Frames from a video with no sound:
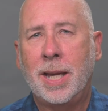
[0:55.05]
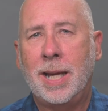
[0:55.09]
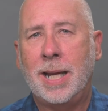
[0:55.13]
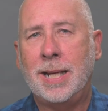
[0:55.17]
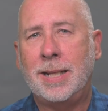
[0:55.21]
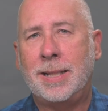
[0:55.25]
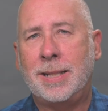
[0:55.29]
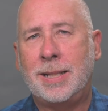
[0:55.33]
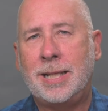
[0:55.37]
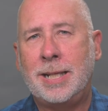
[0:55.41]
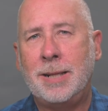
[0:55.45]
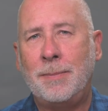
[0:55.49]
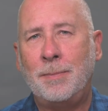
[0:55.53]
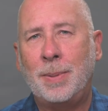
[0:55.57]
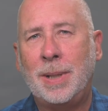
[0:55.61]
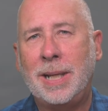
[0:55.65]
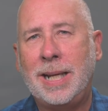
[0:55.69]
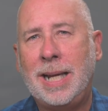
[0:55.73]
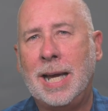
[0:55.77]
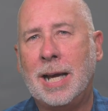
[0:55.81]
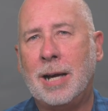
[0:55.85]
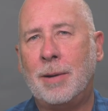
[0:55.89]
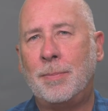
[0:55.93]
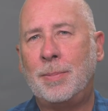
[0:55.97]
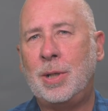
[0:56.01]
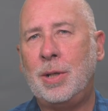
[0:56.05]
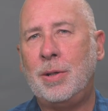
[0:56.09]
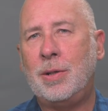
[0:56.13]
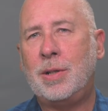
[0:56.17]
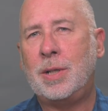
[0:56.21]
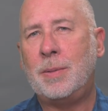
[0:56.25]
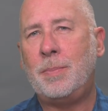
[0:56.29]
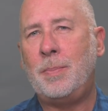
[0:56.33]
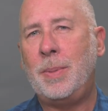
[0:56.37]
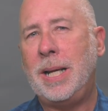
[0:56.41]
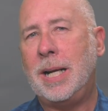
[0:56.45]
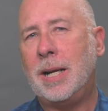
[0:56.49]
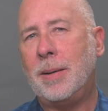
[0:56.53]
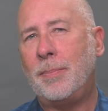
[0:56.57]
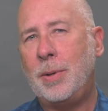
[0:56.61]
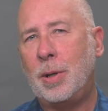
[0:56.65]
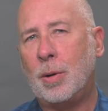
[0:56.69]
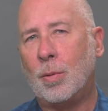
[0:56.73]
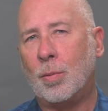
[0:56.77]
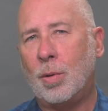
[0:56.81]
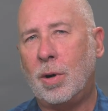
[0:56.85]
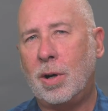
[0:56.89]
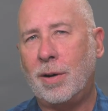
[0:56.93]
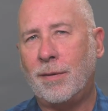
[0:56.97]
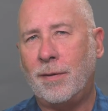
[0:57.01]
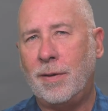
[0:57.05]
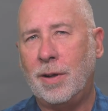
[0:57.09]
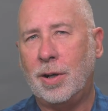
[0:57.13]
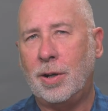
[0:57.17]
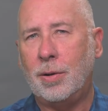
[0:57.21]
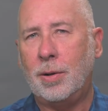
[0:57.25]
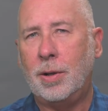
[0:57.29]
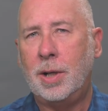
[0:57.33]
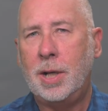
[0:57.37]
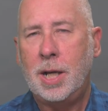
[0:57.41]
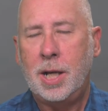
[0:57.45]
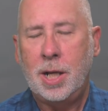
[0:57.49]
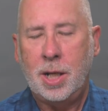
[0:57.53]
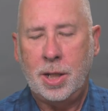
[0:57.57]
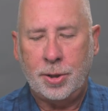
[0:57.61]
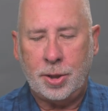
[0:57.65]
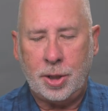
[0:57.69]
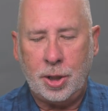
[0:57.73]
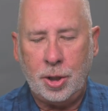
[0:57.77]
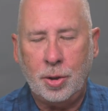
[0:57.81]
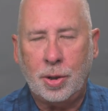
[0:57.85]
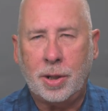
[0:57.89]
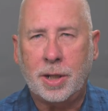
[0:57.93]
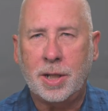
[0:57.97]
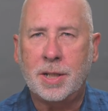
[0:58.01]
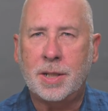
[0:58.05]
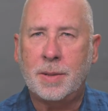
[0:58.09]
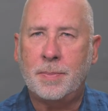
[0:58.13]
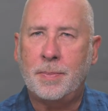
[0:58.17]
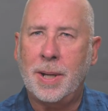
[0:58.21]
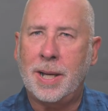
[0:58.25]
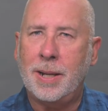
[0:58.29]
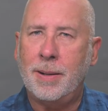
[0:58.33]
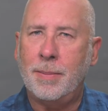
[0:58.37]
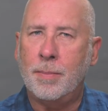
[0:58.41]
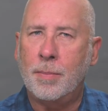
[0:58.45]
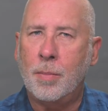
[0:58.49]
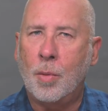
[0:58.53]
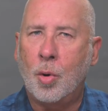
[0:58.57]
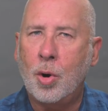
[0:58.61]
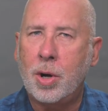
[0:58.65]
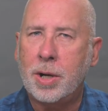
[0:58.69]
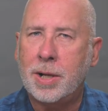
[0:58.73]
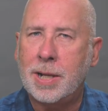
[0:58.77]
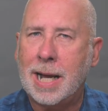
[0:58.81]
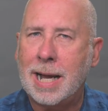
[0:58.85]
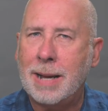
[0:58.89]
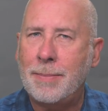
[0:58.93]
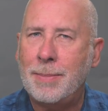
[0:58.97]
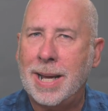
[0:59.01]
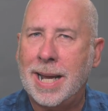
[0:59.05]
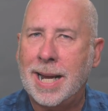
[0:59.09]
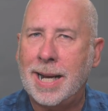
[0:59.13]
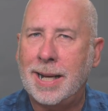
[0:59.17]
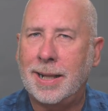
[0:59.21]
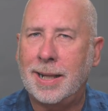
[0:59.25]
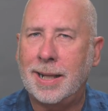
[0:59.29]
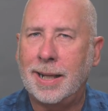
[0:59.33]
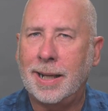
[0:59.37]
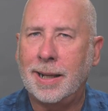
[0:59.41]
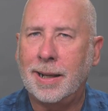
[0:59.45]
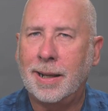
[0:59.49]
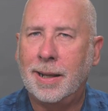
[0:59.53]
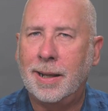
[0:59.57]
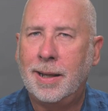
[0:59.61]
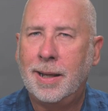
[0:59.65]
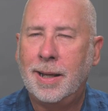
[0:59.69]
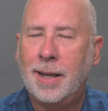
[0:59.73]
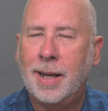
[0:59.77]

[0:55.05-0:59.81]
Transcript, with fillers: It simply helps you speed up your workflow so you can spend more time editing